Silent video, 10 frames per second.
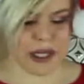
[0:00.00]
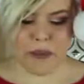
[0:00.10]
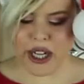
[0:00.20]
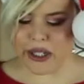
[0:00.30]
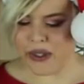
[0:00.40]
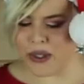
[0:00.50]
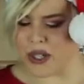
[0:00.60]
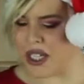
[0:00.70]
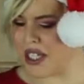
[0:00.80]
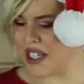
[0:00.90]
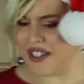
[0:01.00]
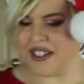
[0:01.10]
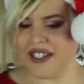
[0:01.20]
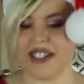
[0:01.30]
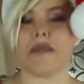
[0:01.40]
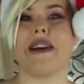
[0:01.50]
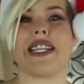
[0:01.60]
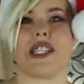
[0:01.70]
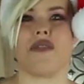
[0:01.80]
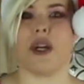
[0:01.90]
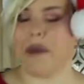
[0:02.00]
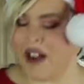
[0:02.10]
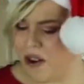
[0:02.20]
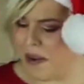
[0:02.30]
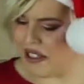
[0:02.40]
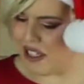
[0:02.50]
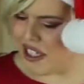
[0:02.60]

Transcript: sprinkles just to make us feel better about